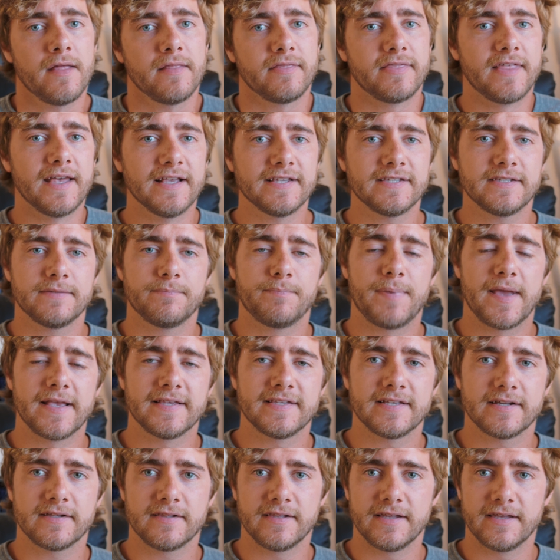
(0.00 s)
This
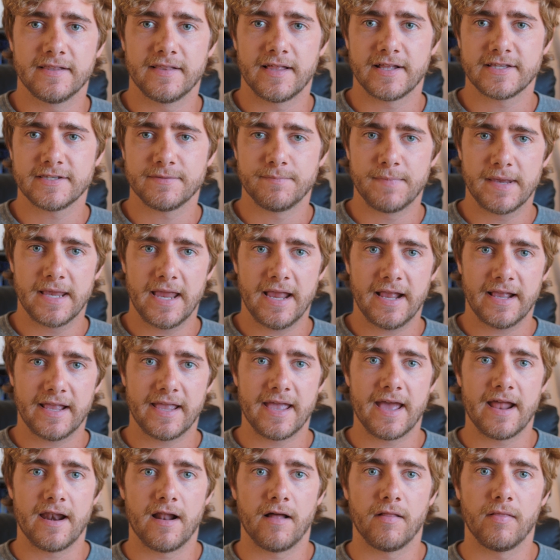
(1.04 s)
basically lets me
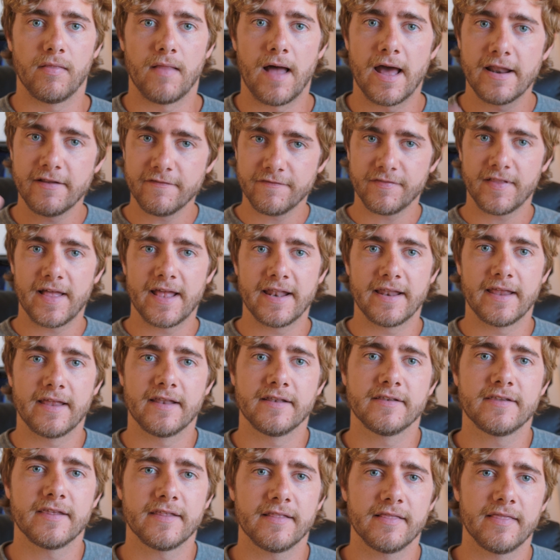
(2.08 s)
get a lot of light
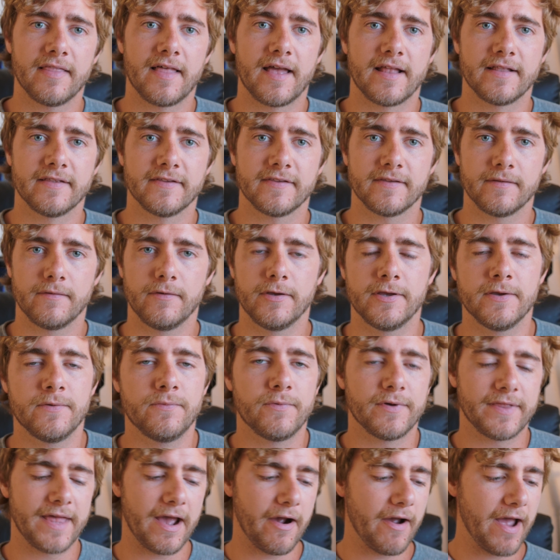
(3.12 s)
into the lens
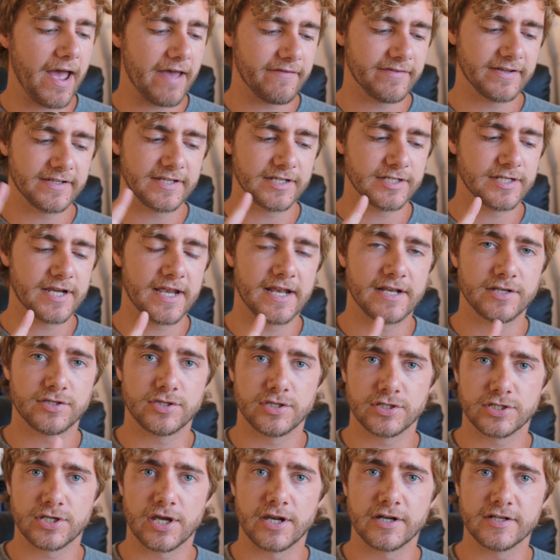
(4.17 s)
without having to change
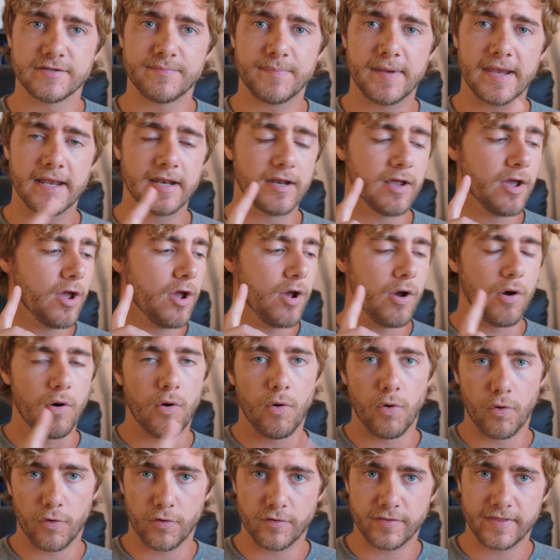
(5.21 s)
the shutter speed
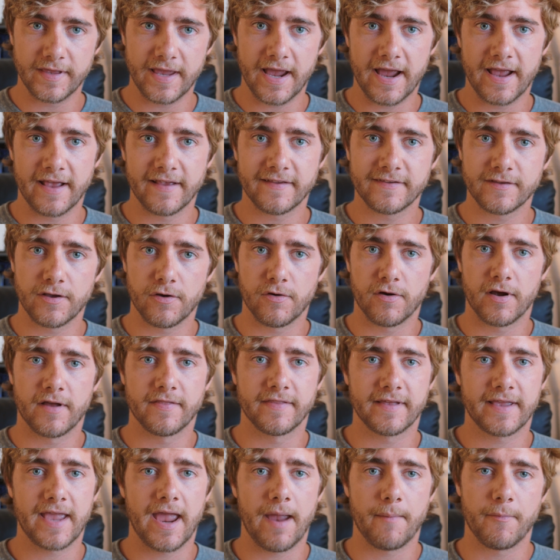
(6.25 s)
or the ISO on
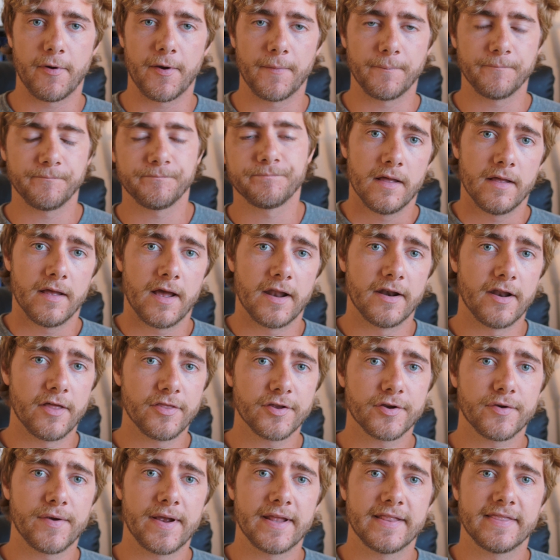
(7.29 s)
the camera.
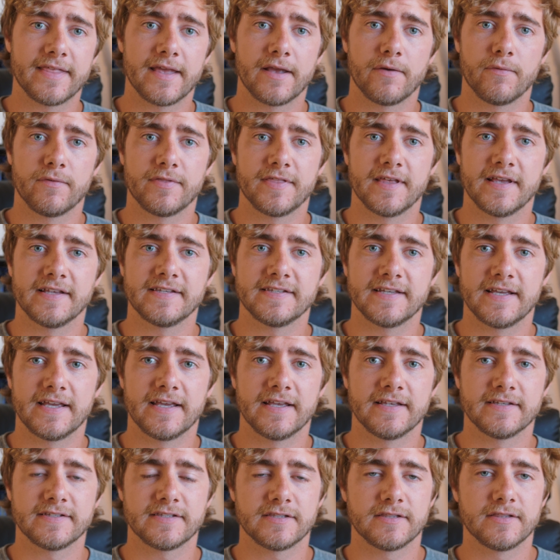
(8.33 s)
Another great thing with this
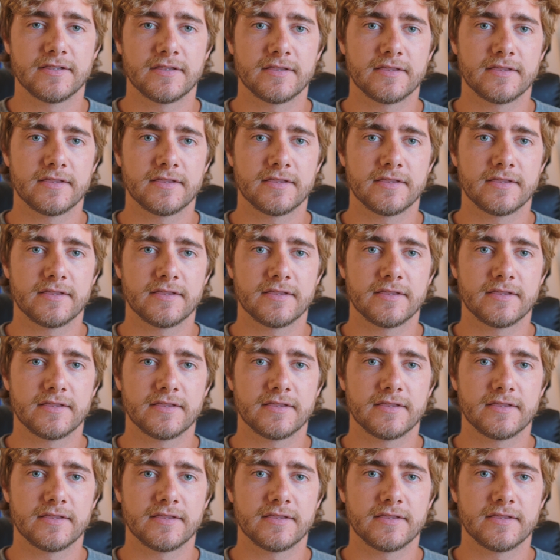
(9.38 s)
is